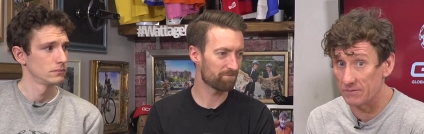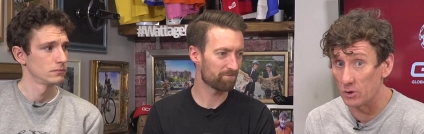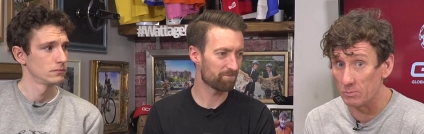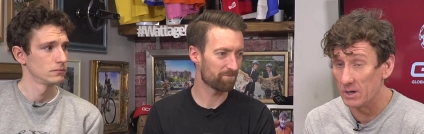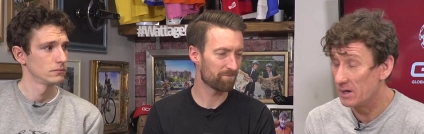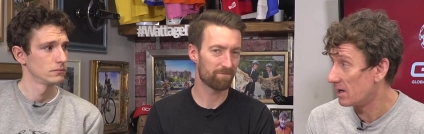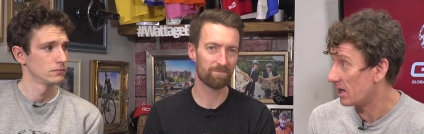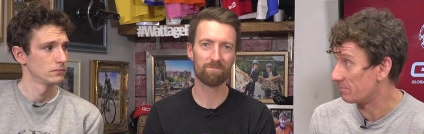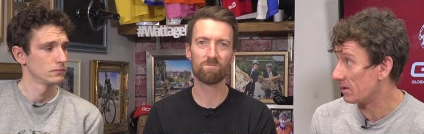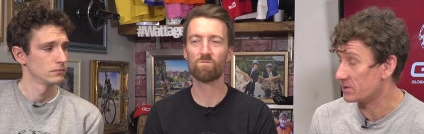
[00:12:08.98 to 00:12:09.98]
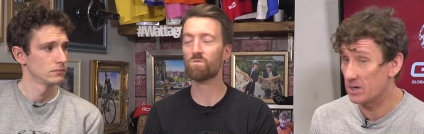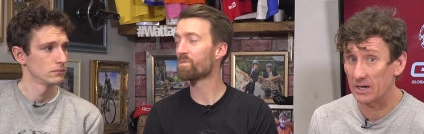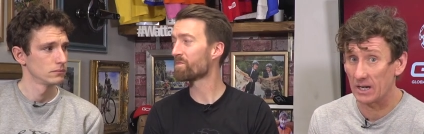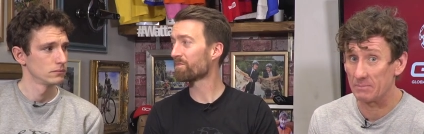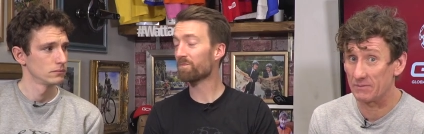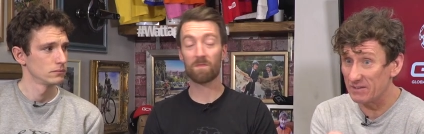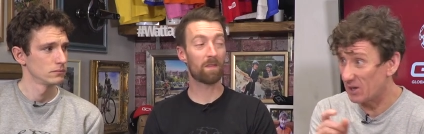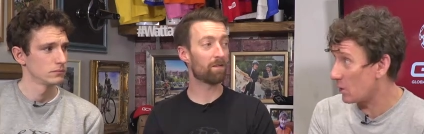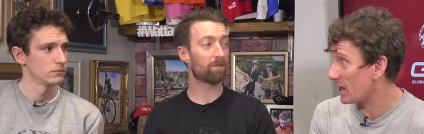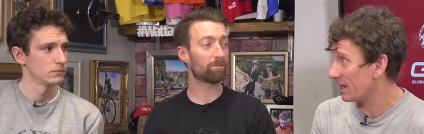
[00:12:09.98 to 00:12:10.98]
Speaker 1: reform of pro cycling. But very,
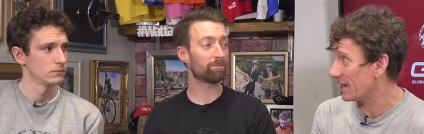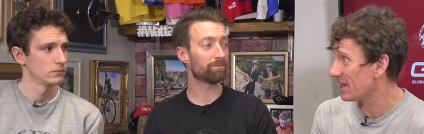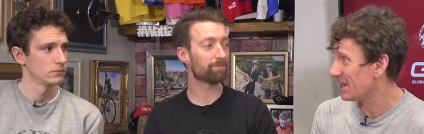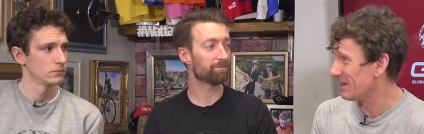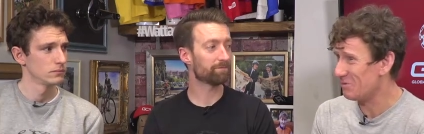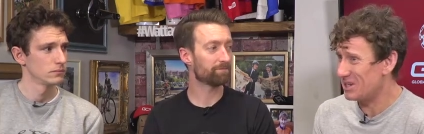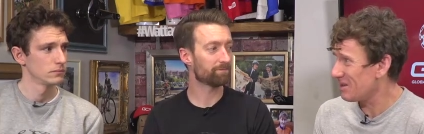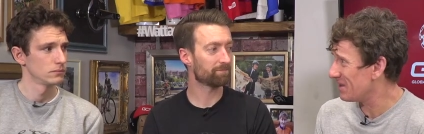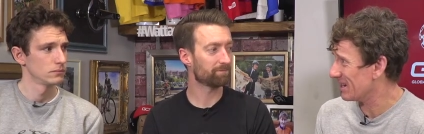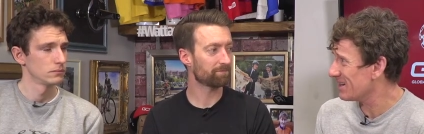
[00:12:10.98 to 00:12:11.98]
very quickly, what do you think,